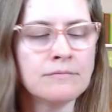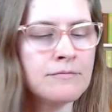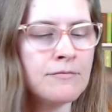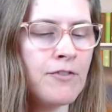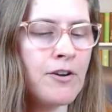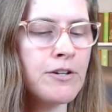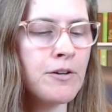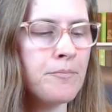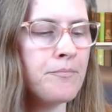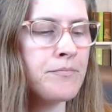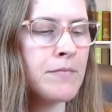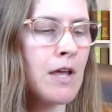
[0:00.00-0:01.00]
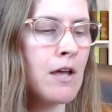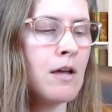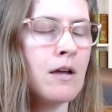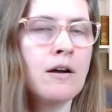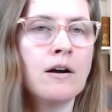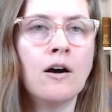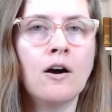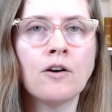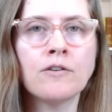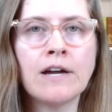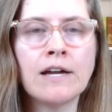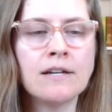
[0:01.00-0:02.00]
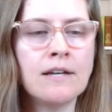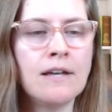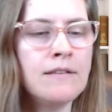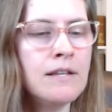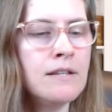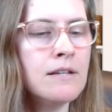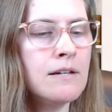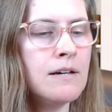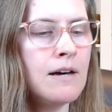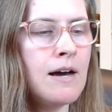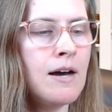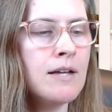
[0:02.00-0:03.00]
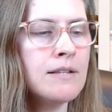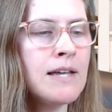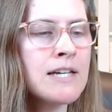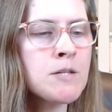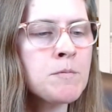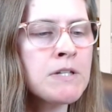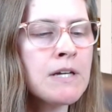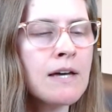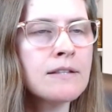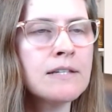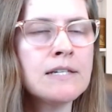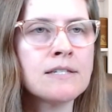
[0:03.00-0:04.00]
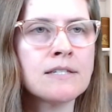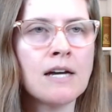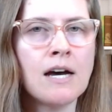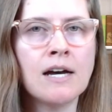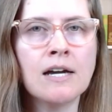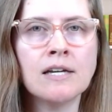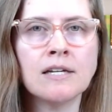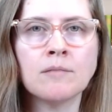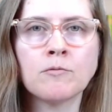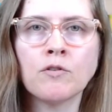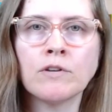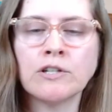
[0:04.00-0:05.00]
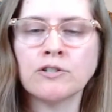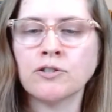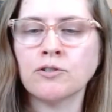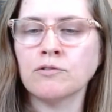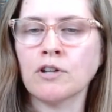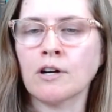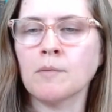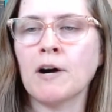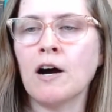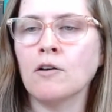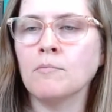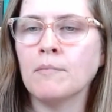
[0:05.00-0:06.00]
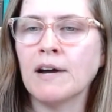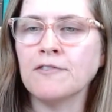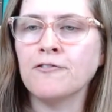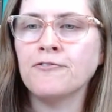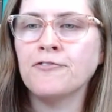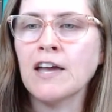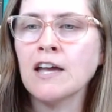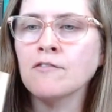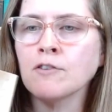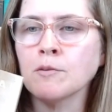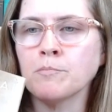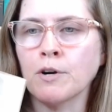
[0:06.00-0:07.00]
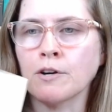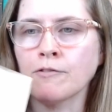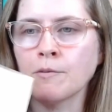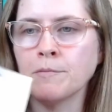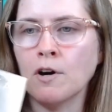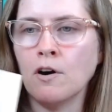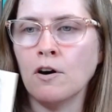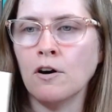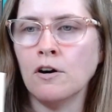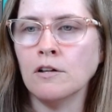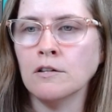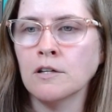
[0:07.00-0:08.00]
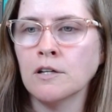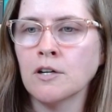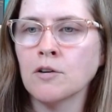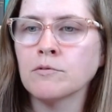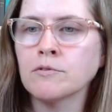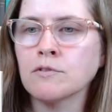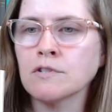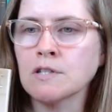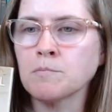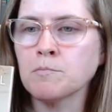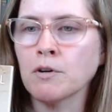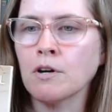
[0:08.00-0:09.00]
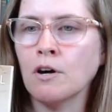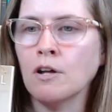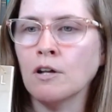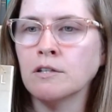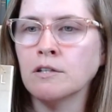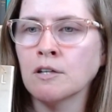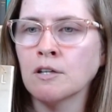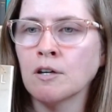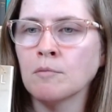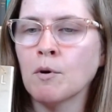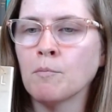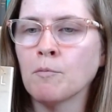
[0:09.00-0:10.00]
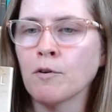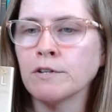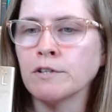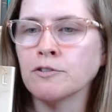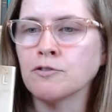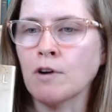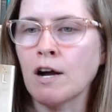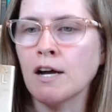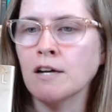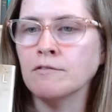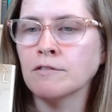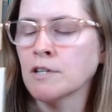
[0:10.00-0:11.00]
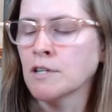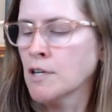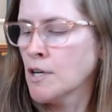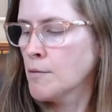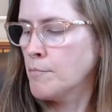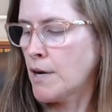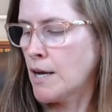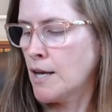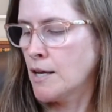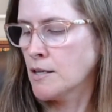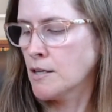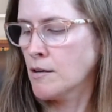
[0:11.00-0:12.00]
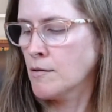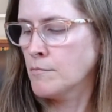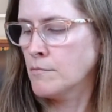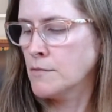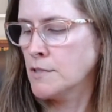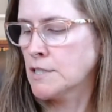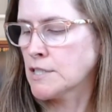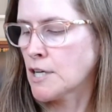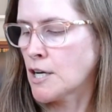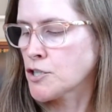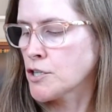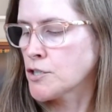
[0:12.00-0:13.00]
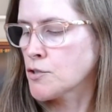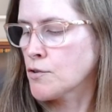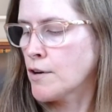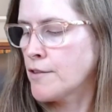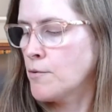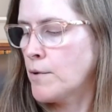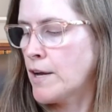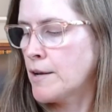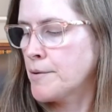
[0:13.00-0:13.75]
Very good. All right, and then last but not least, I am going to talk about my favorite book from the haul, which was this book called Memorial Drive by Natasha Trethewey.